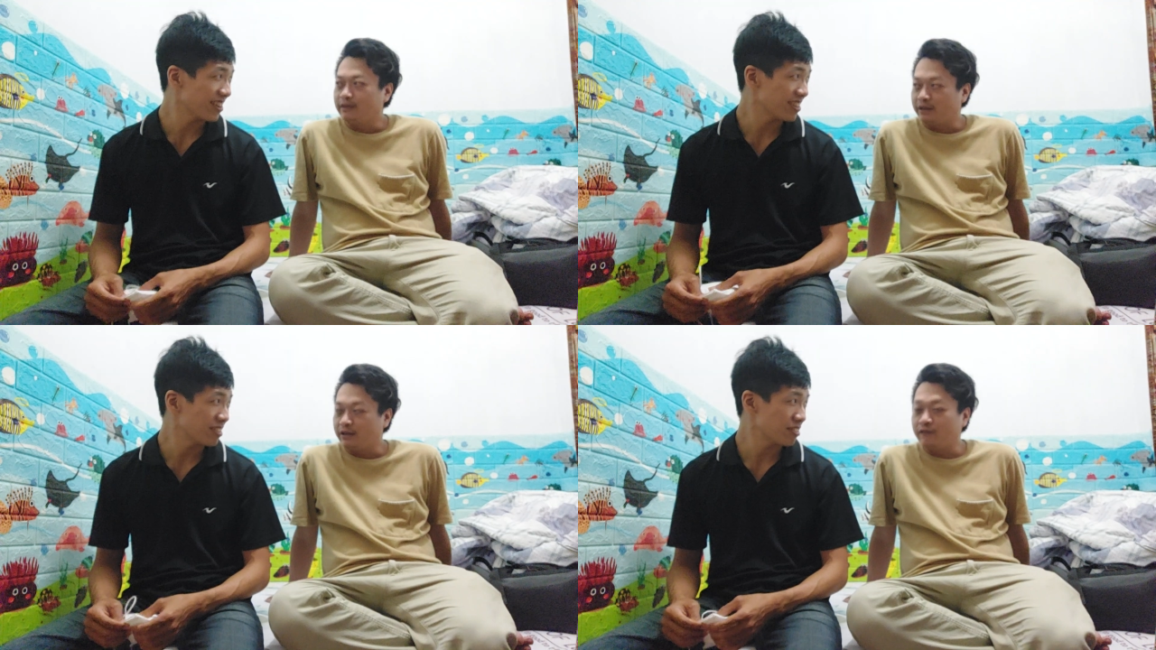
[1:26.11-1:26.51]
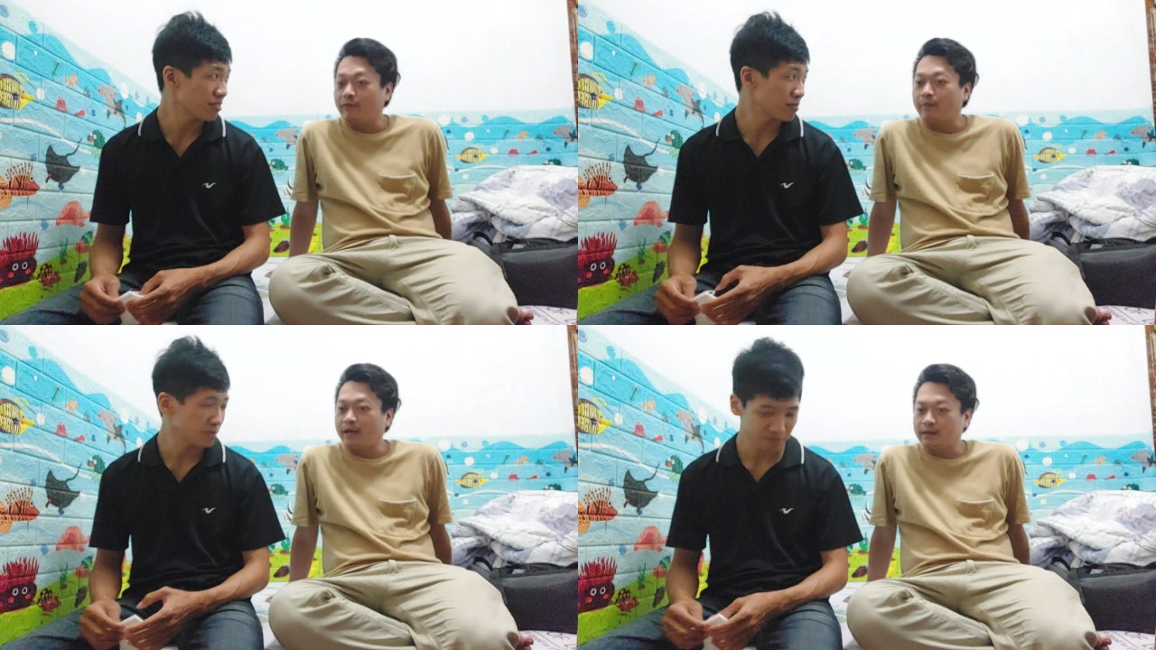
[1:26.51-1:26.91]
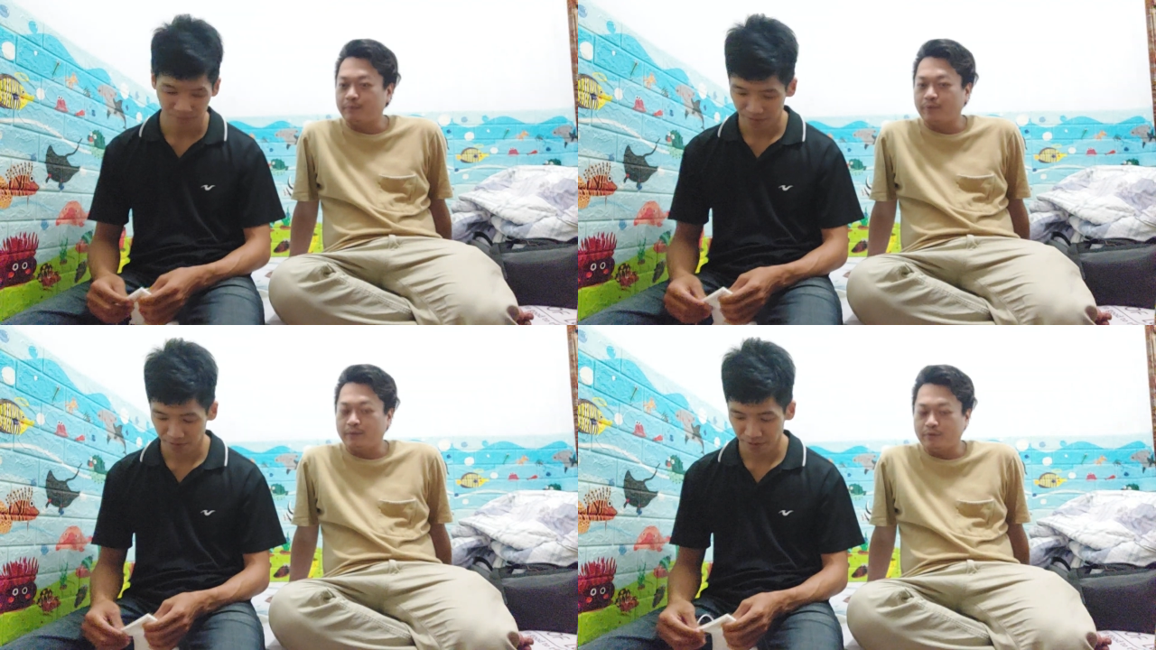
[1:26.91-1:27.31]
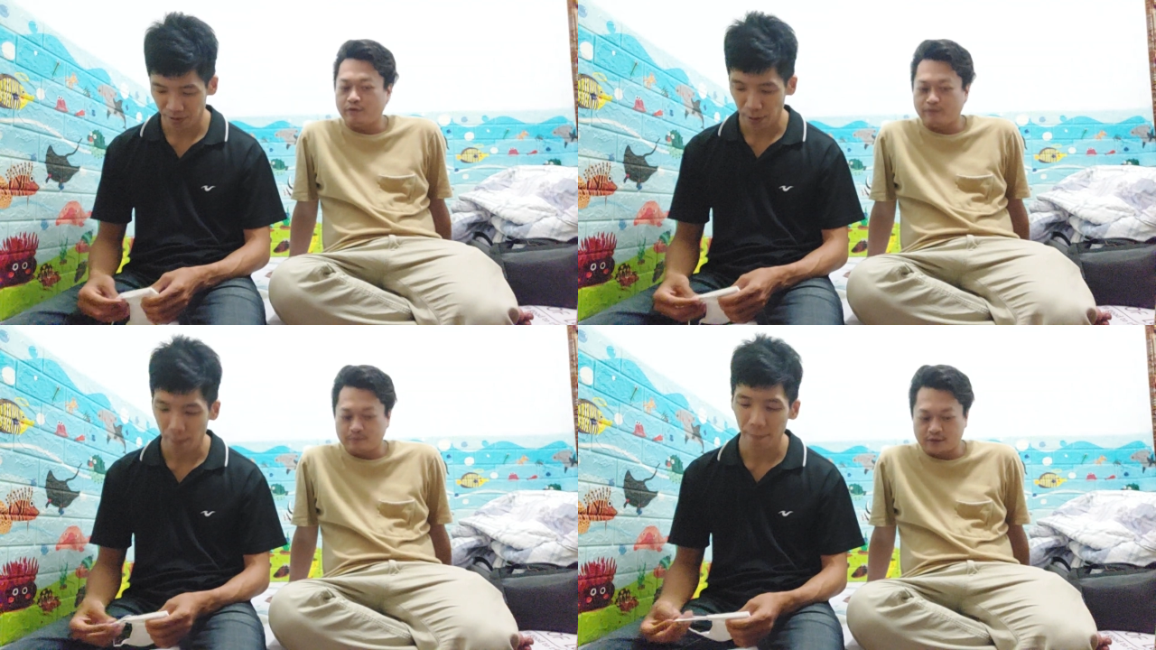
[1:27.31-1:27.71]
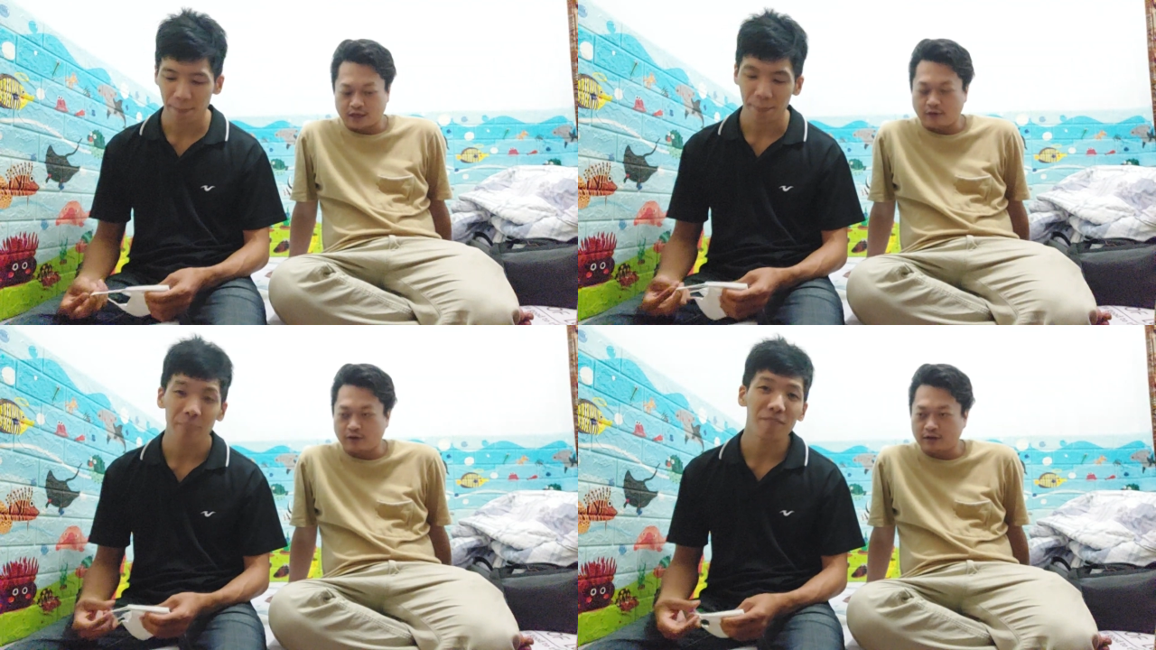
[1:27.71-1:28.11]
Speaker 1: Yeah, if I met people from the
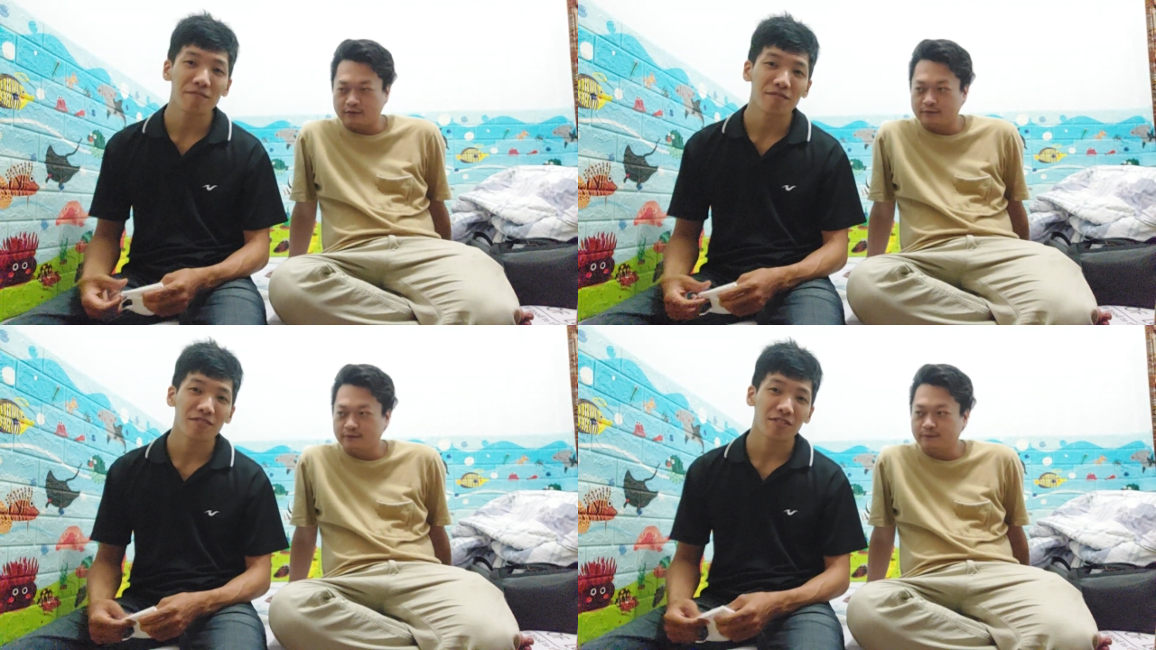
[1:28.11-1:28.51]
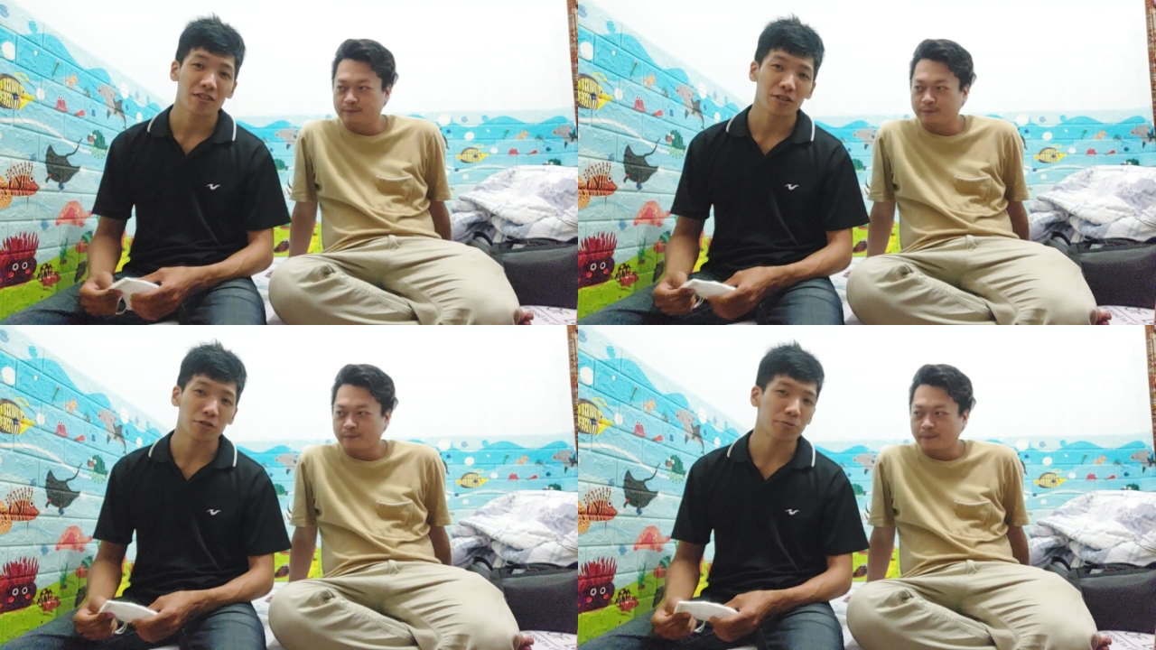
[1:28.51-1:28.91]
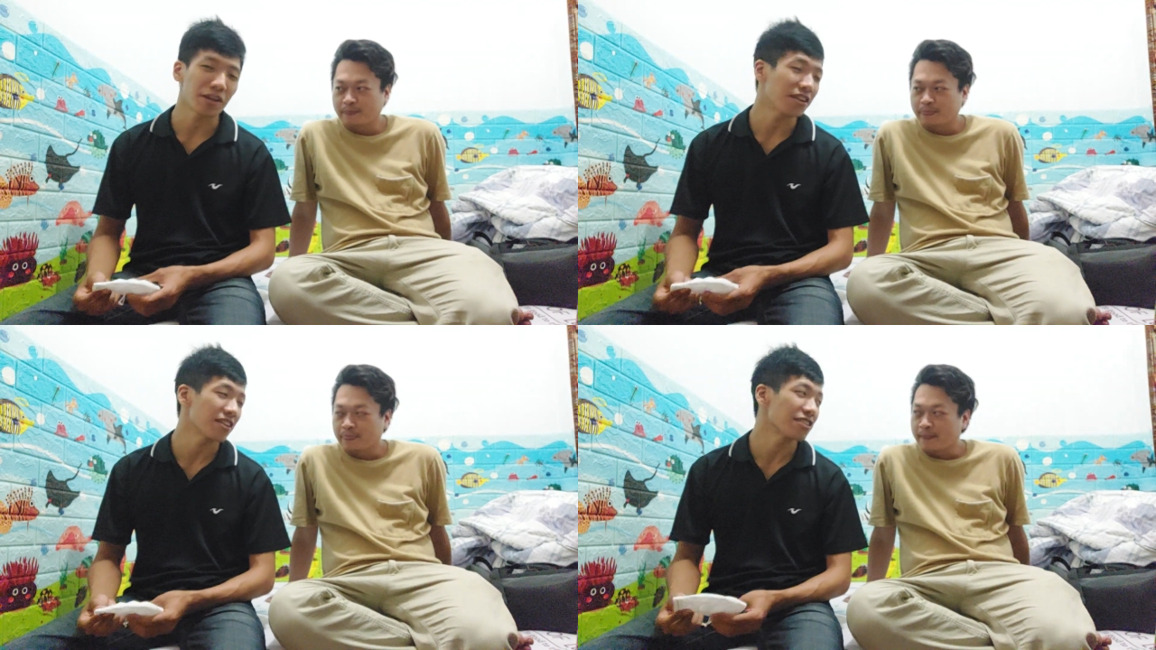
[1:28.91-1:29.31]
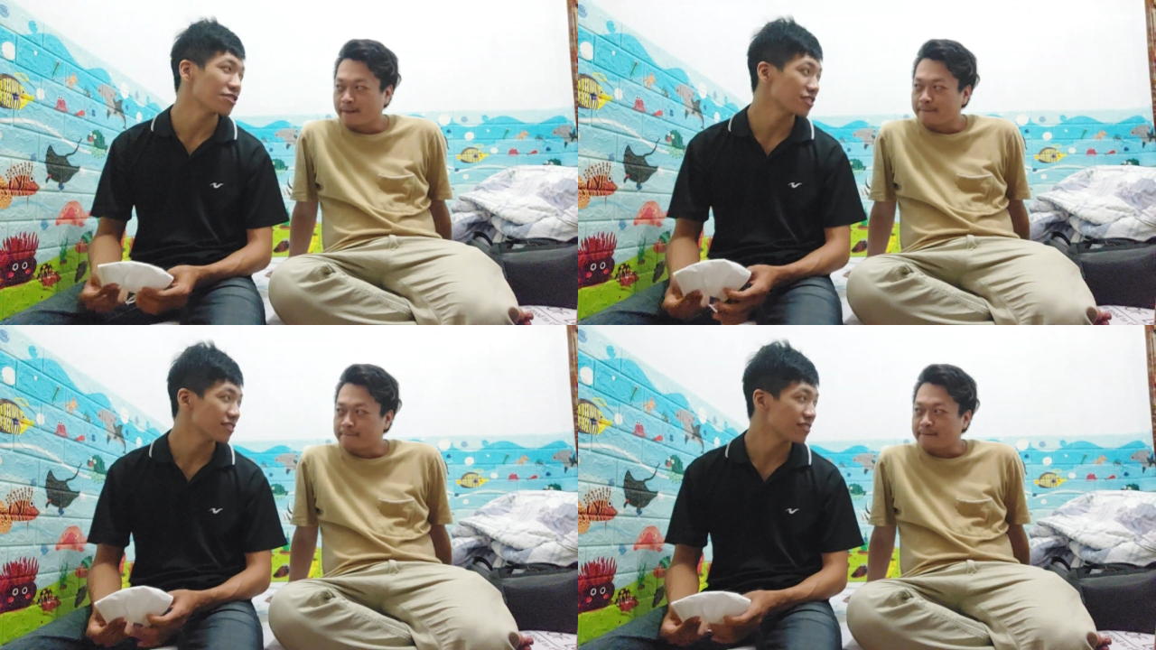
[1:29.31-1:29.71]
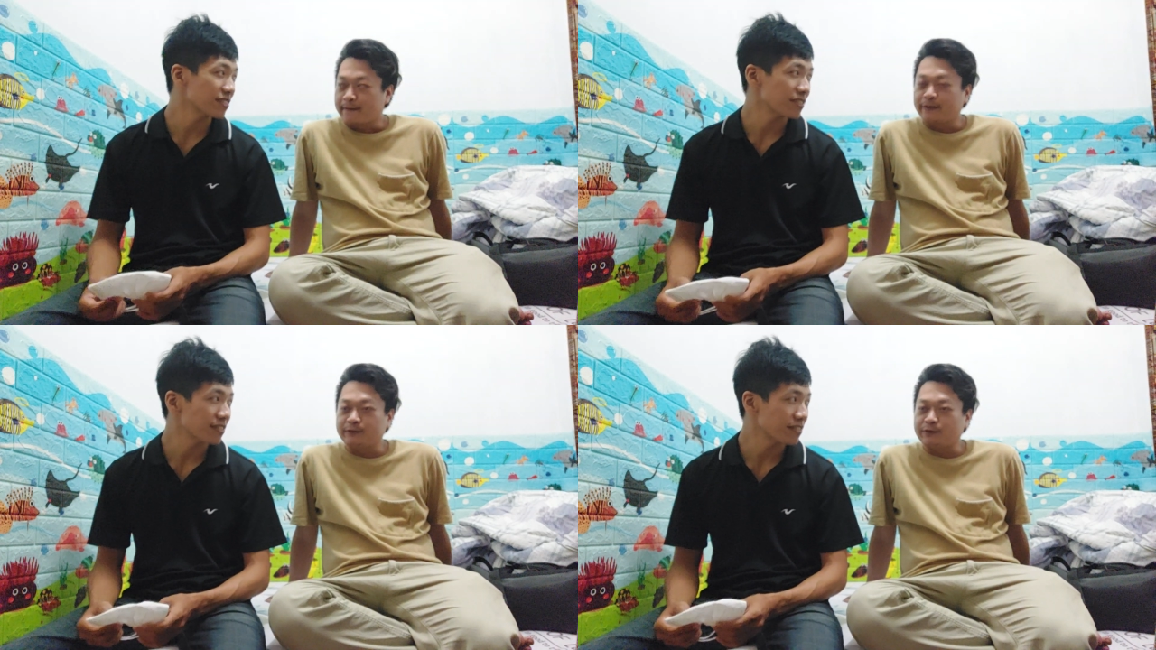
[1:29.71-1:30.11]
Taiwan, you speak English.
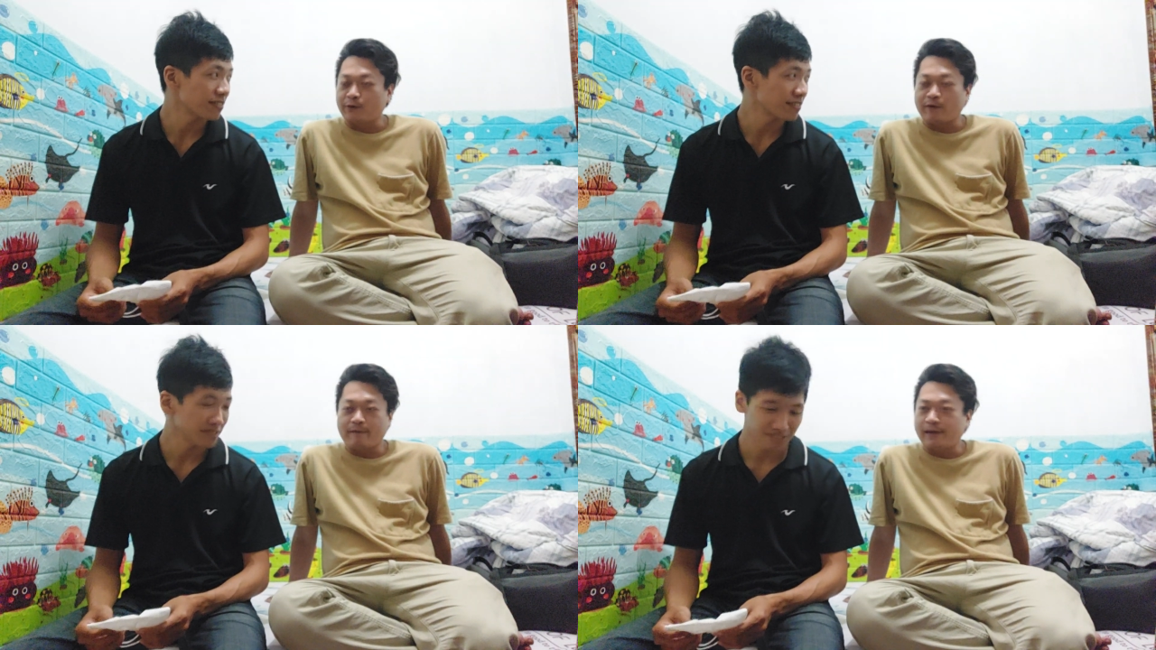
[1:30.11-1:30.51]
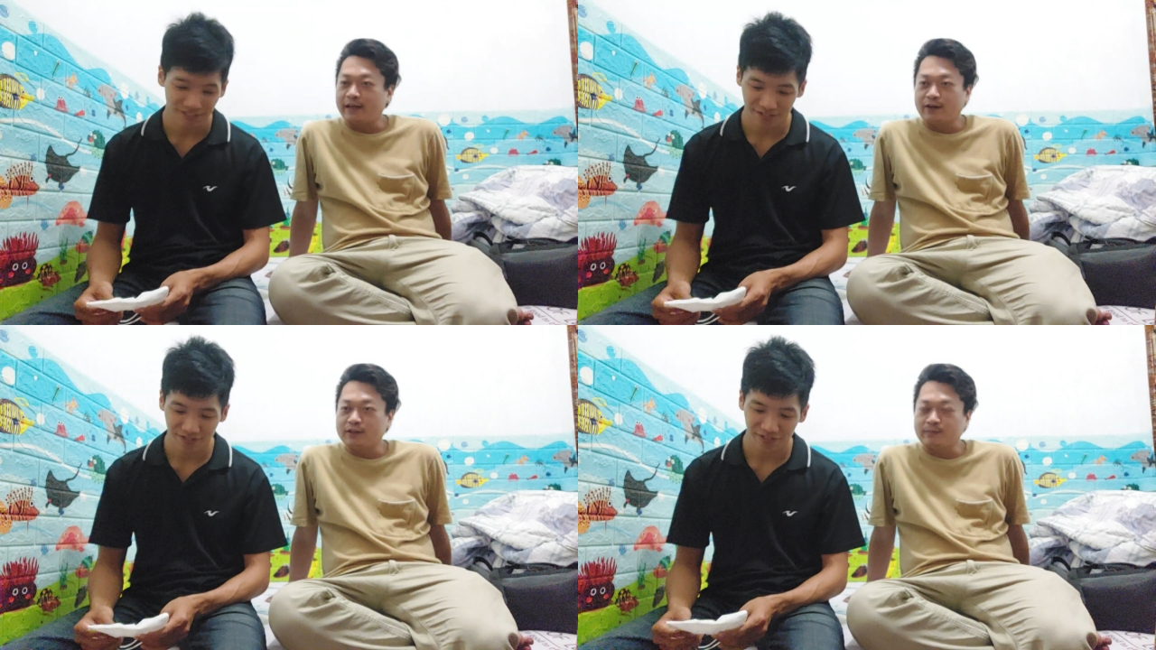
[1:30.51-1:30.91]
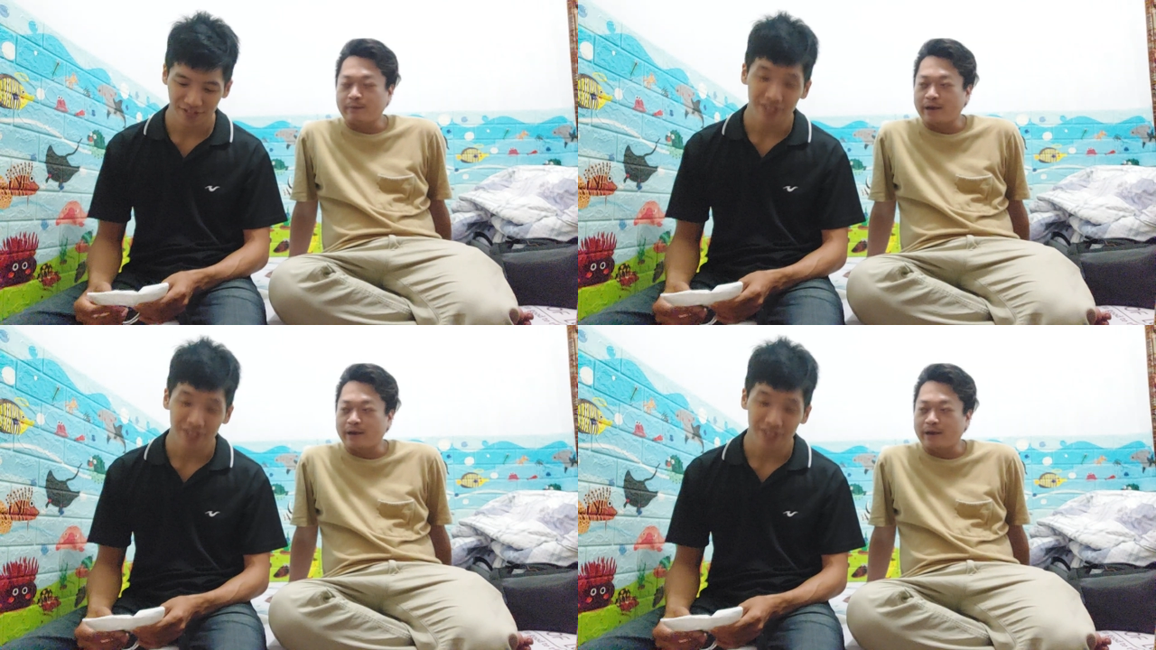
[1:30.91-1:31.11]
I just told him I cannot speak